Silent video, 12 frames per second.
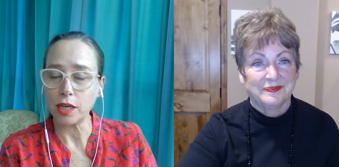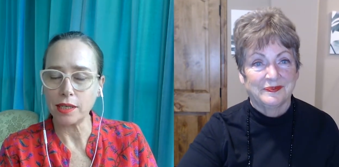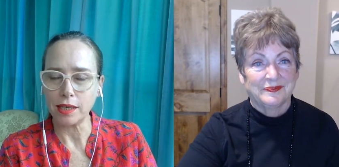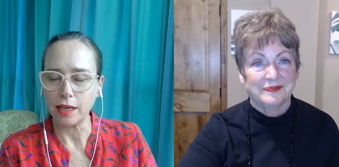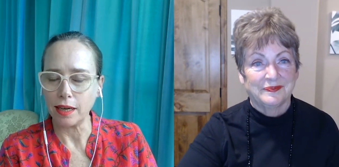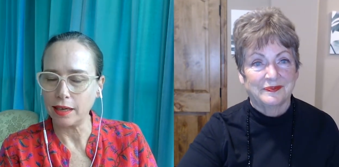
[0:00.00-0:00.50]

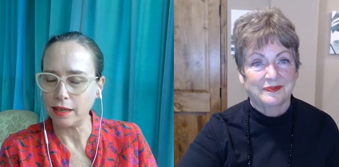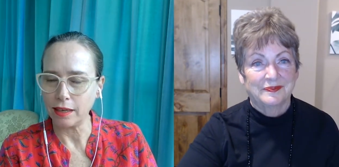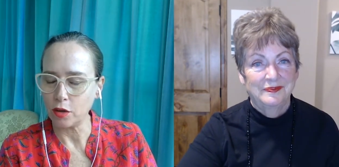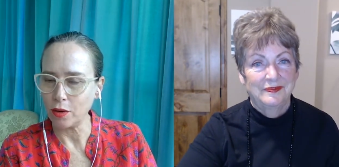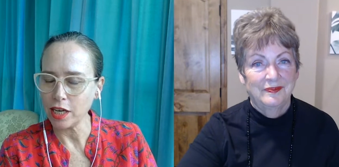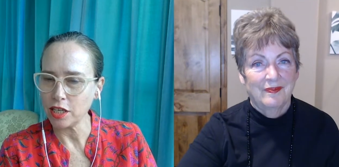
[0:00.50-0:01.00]
Speaker 1: just
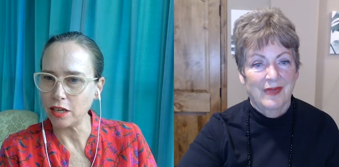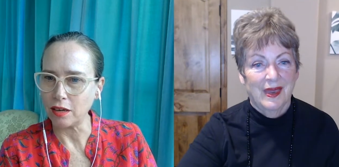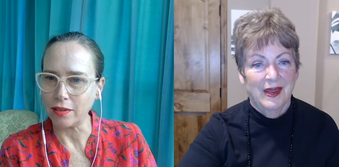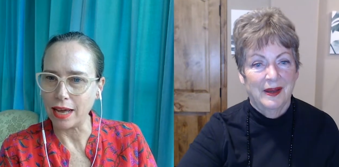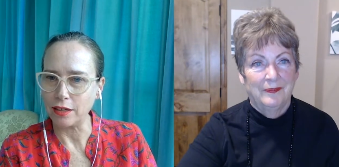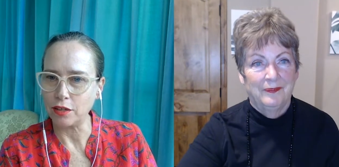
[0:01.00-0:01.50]
a, a question
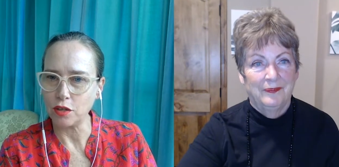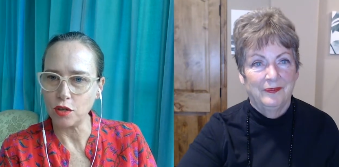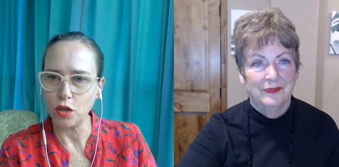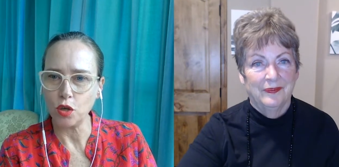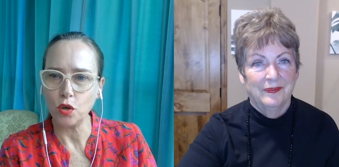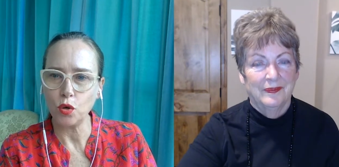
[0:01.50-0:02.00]
on that. Do
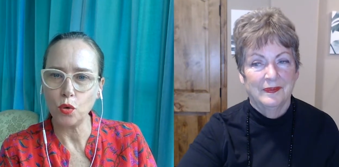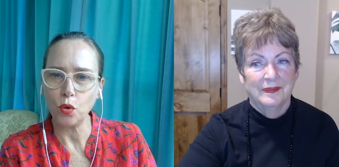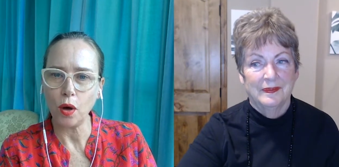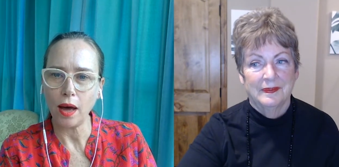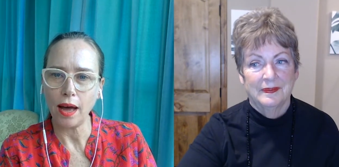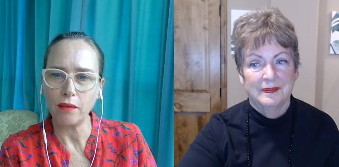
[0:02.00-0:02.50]

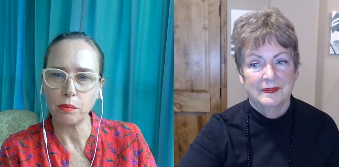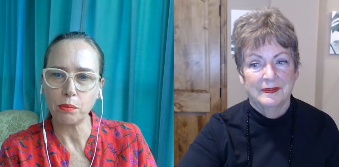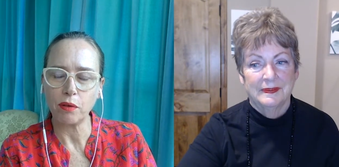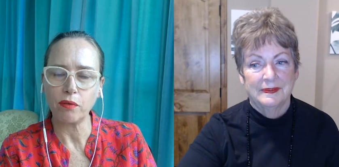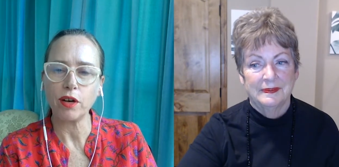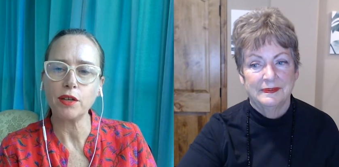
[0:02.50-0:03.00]
you have a
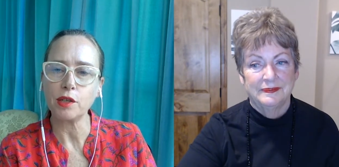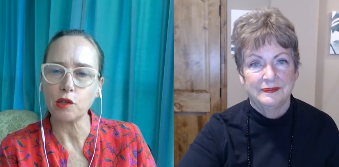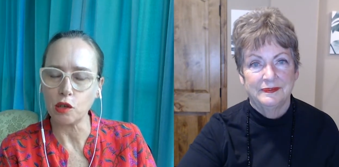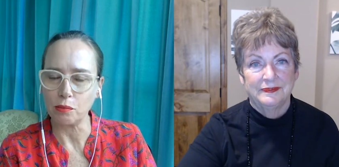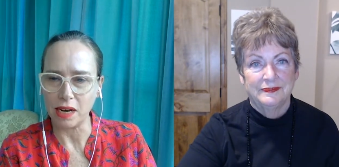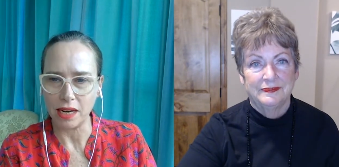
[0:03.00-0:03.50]
preferred
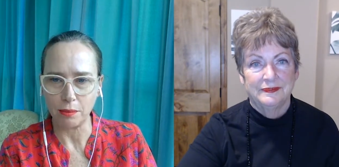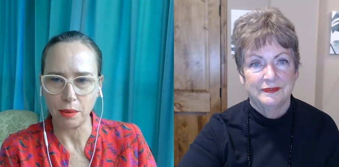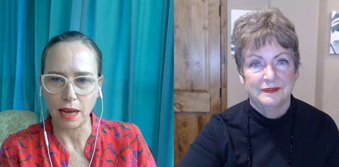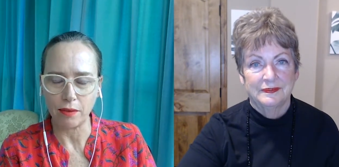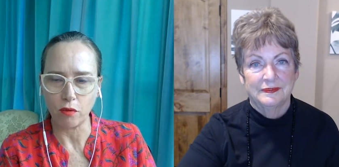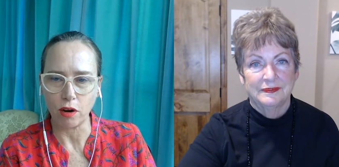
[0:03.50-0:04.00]
social media
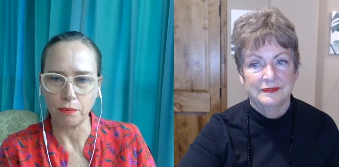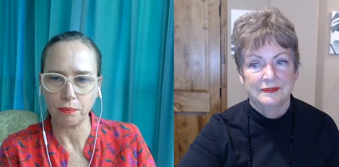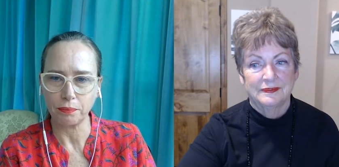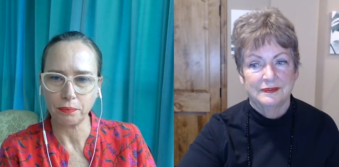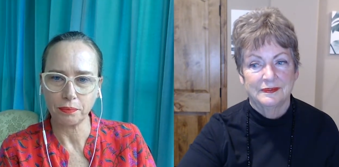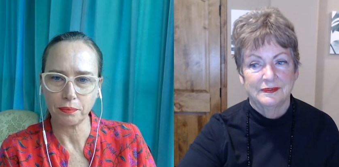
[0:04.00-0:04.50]
platform?
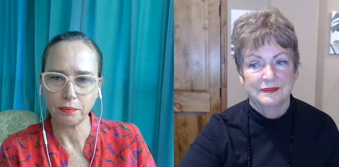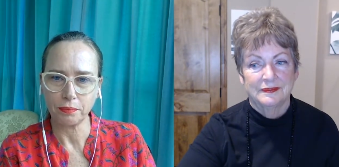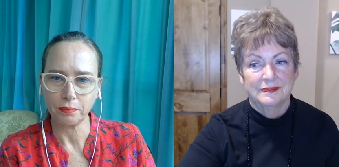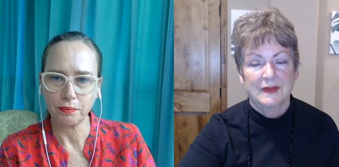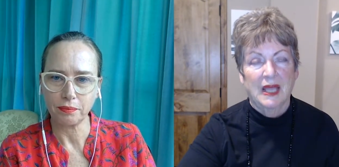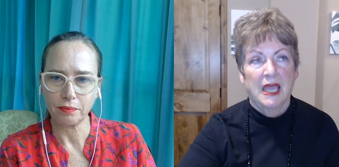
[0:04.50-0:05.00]

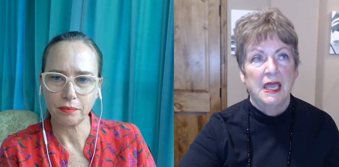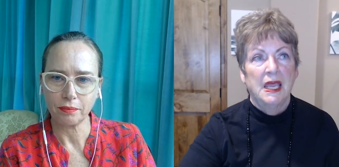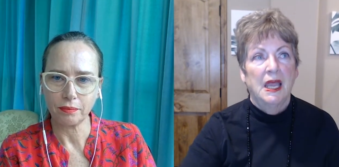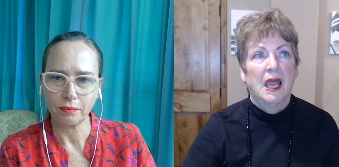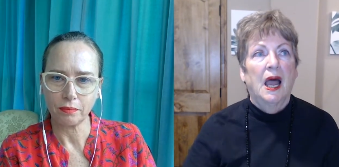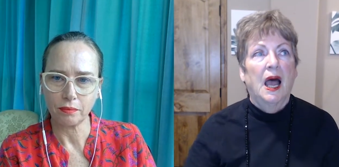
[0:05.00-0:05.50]

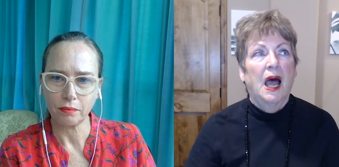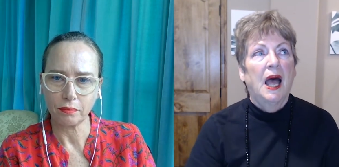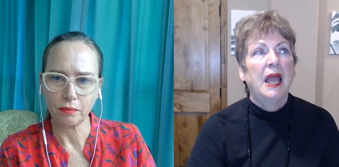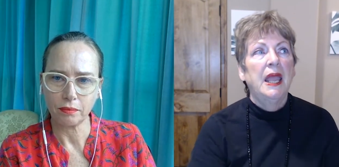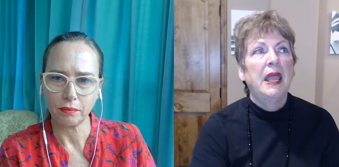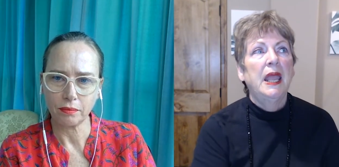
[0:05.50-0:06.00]

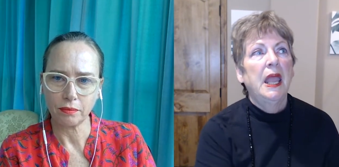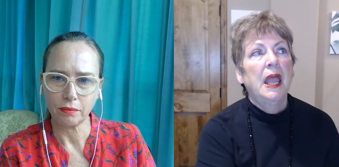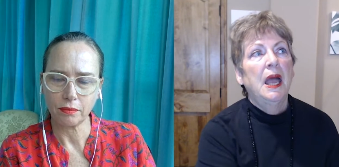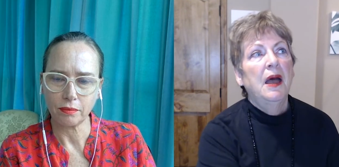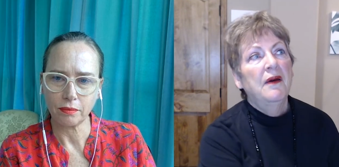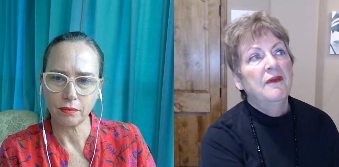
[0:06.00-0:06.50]
Speaker 2: I
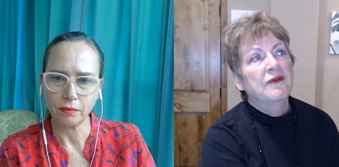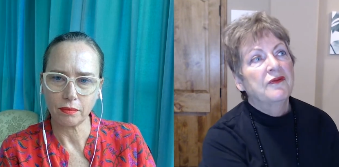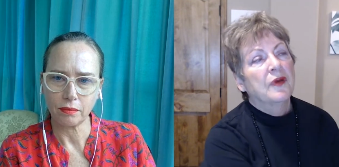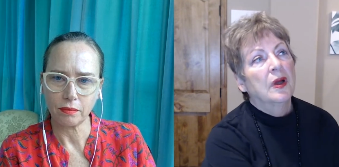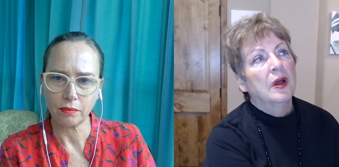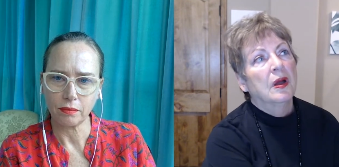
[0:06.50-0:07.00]
have
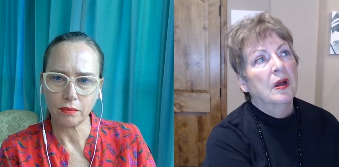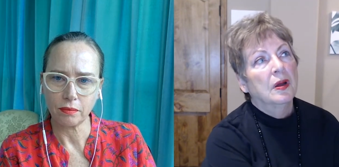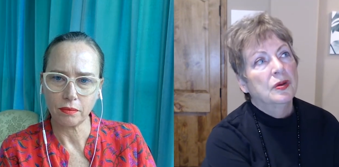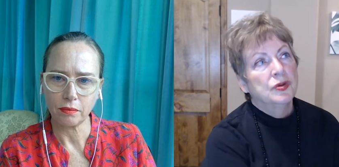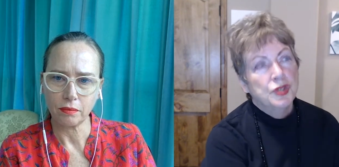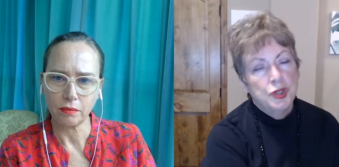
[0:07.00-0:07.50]

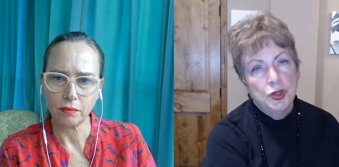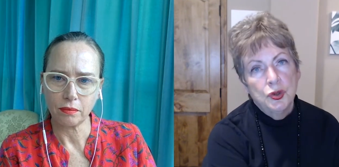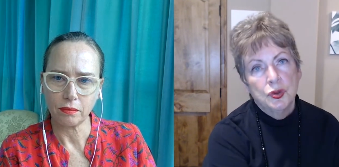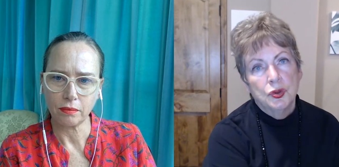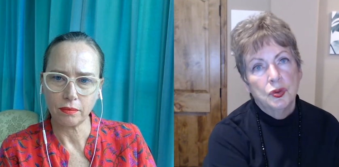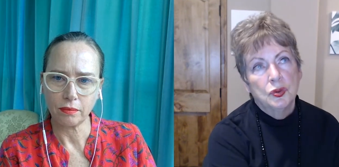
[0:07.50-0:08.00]

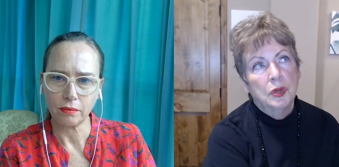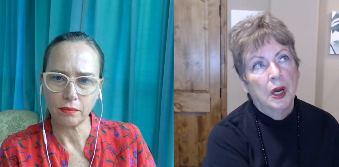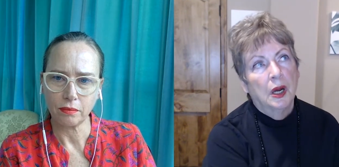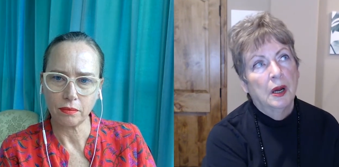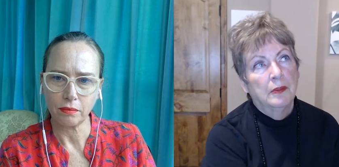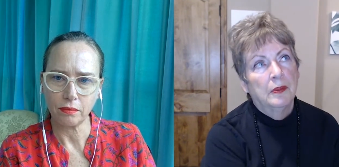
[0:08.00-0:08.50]
two.
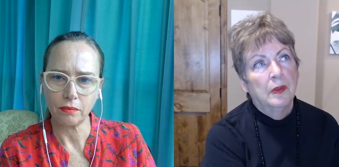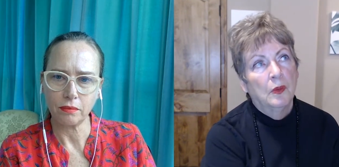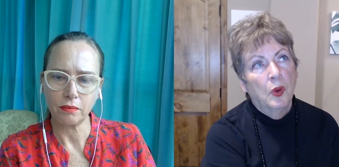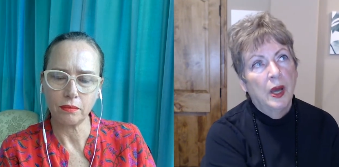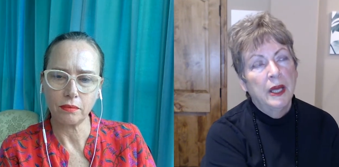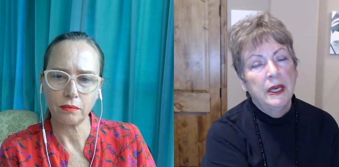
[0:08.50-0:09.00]
Uh, mm.
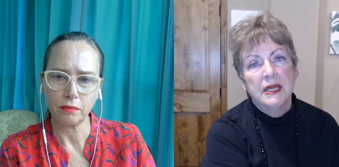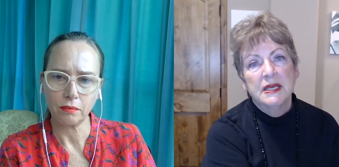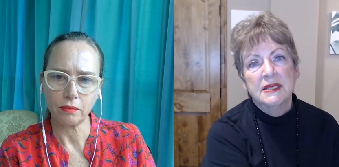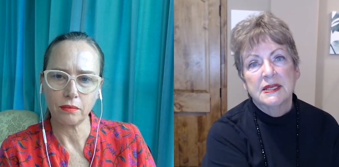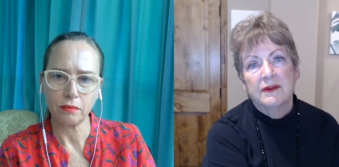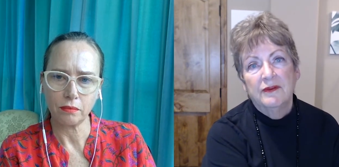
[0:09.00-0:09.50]
One
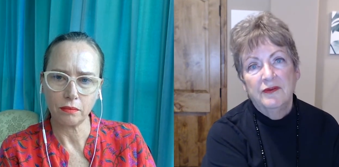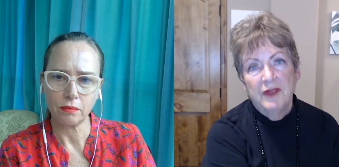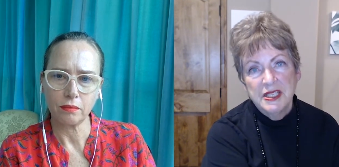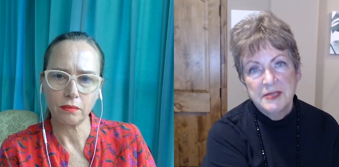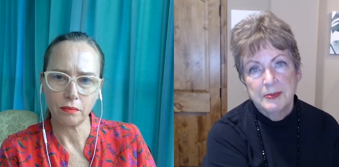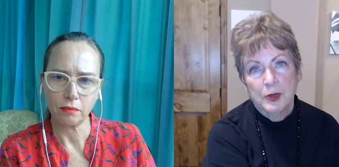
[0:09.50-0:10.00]
is
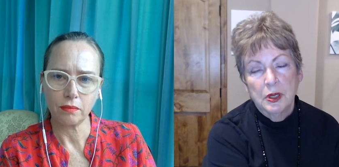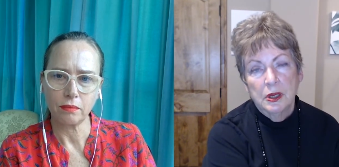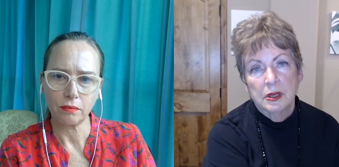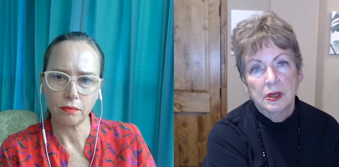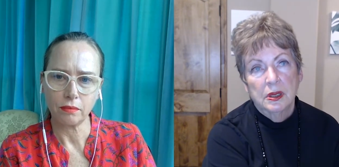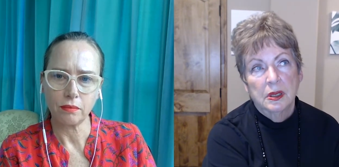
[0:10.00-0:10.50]
Facebook,